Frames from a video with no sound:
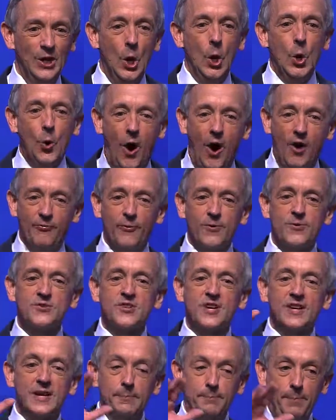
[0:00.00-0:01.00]
who
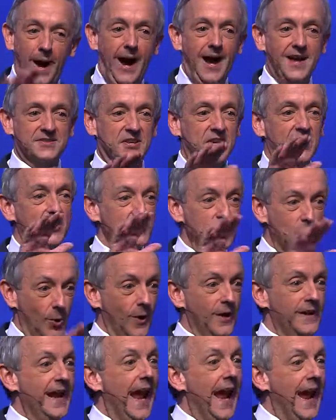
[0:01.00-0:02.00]
offers to deposit in
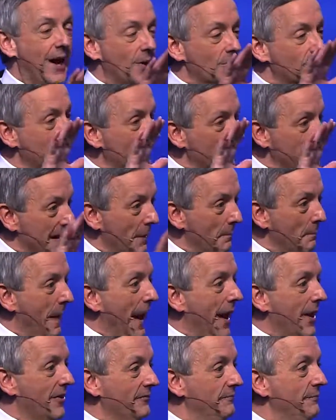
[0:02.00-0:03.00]
your account the
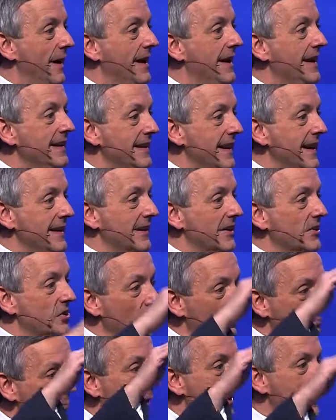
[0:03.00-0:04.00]
amount of money needed
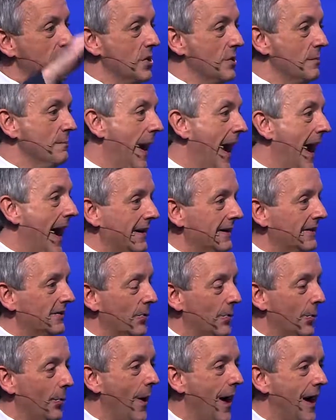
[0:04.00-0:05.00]
to bring you back
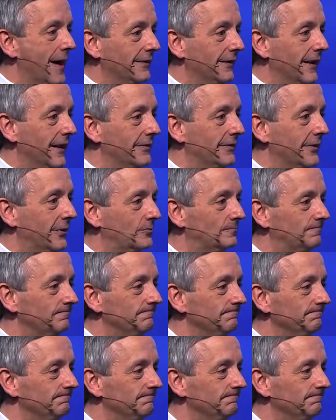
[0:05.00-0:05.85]
to the right level.